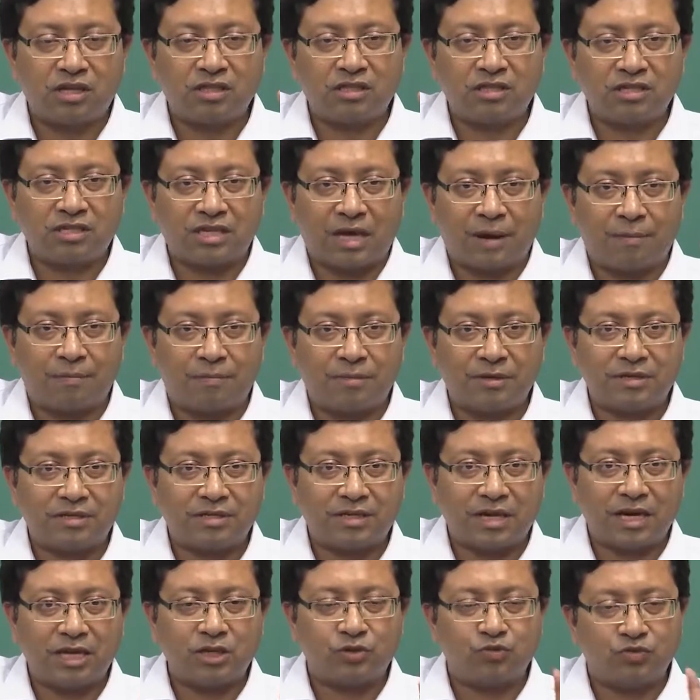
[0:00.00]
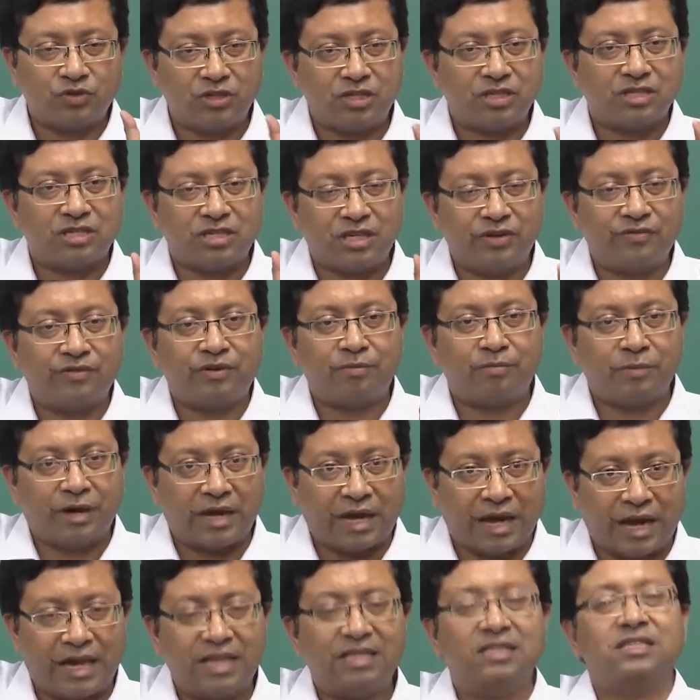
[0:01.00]
the sample size, which is given by
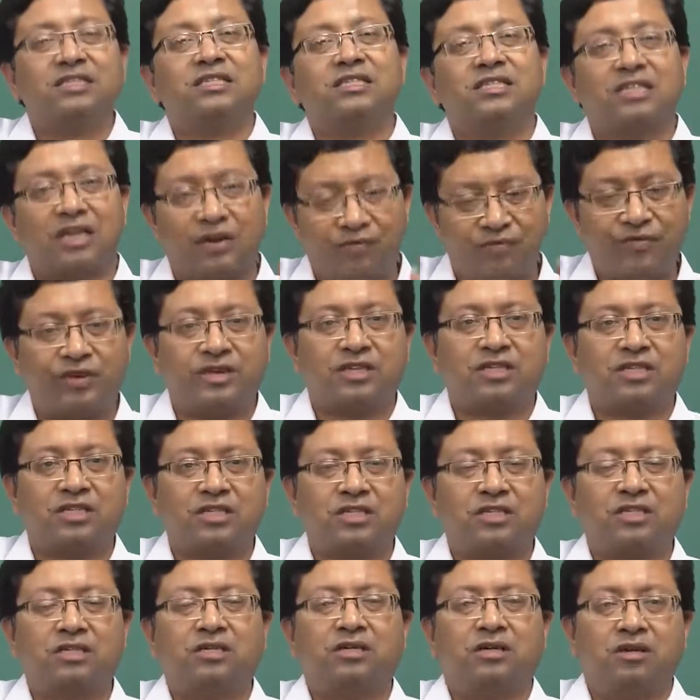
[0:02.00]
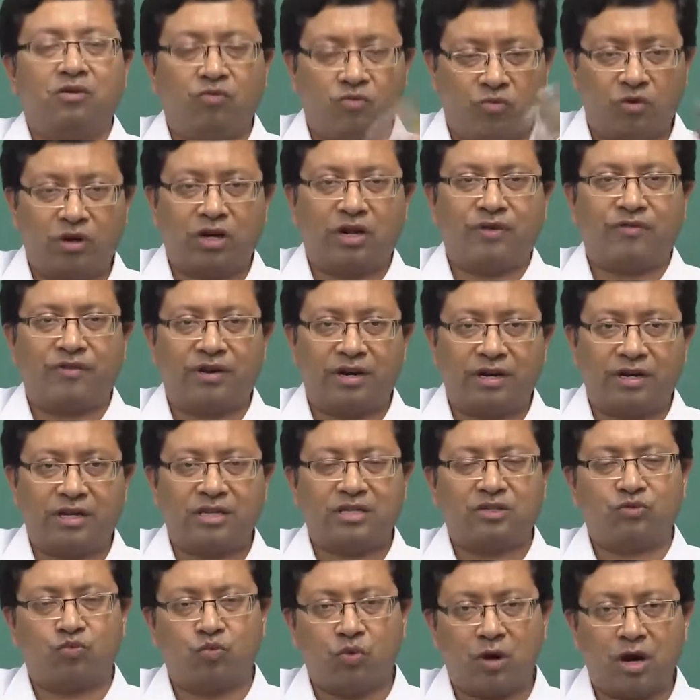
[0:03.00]
n suffix whatever it
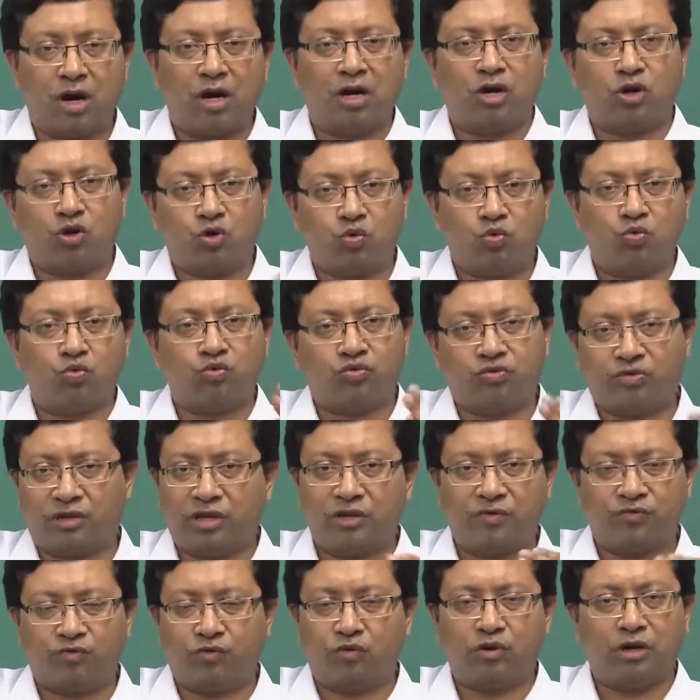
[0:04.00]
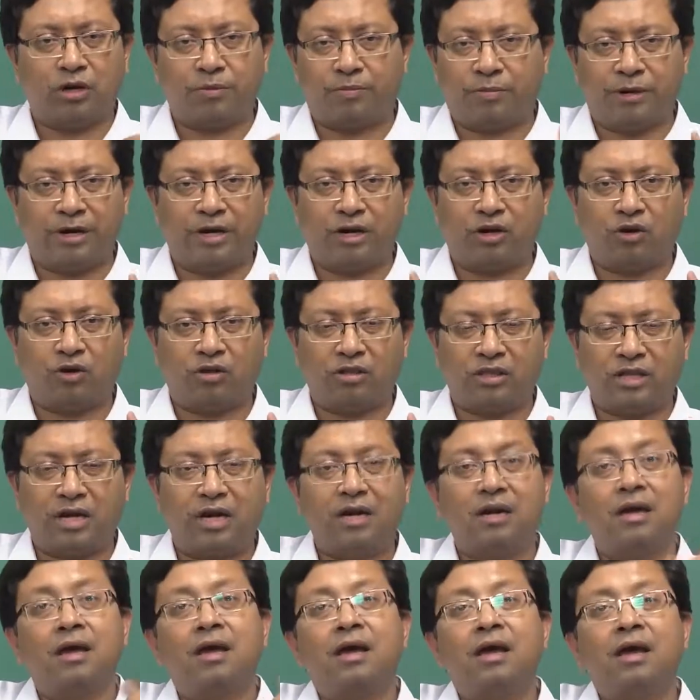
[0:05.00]
is 1, 2, 3, 4 depending on that,
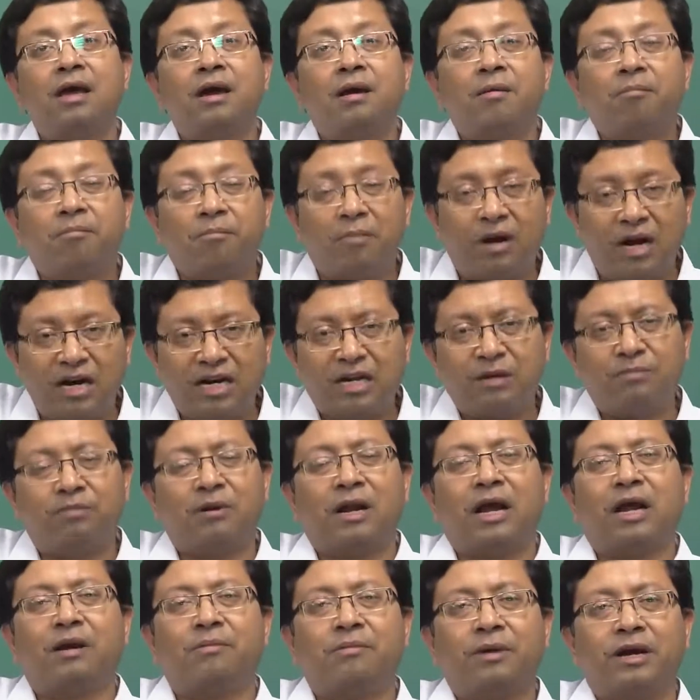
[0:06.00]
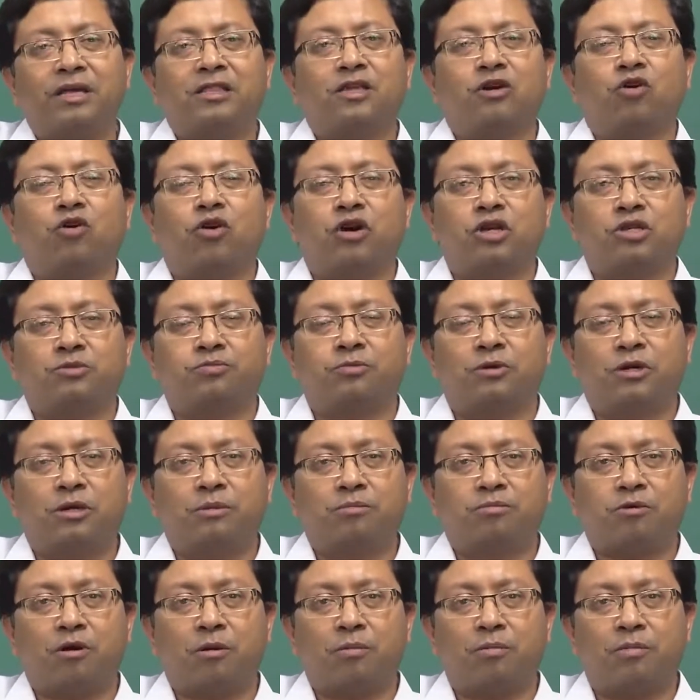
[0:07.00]
multiplied by the corresponding
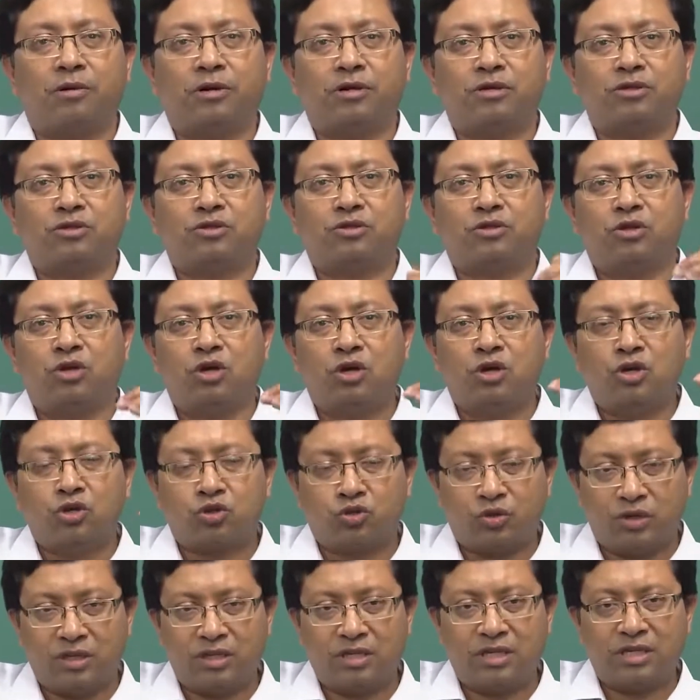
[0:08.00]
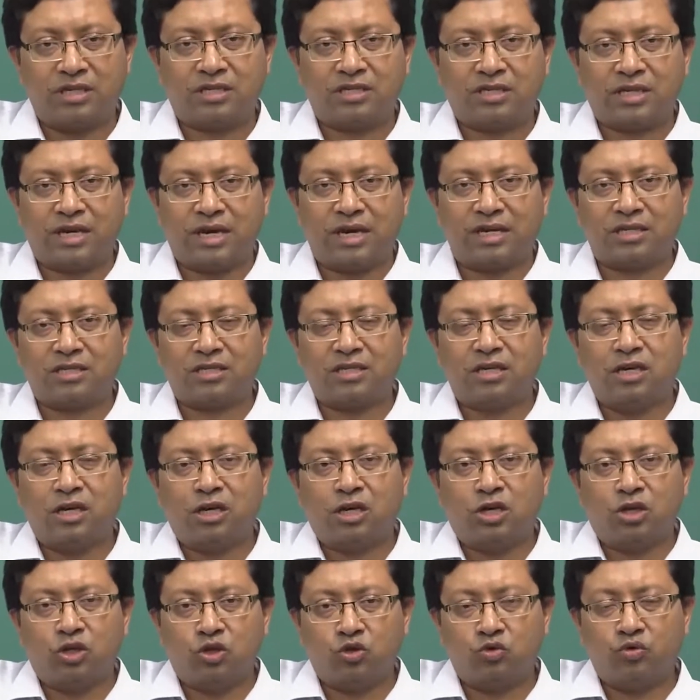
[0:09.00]
probabilities. So, in this case
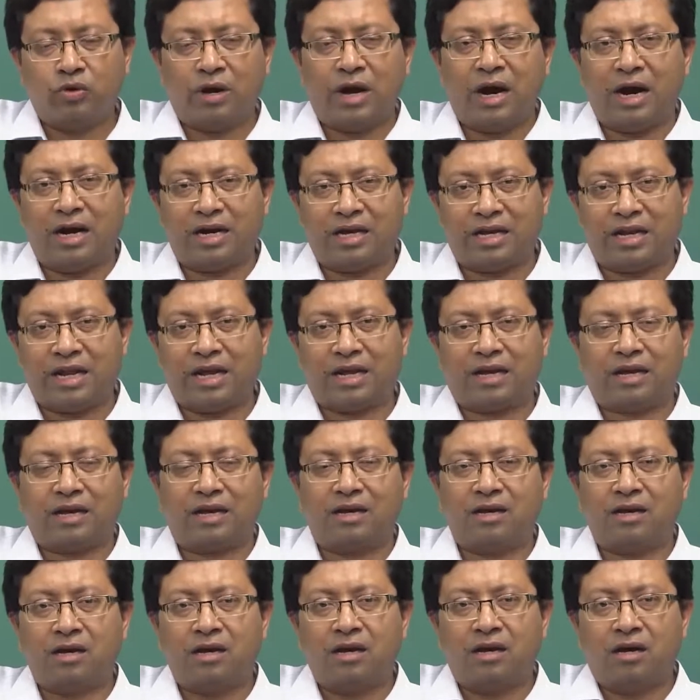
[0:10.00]
you had taken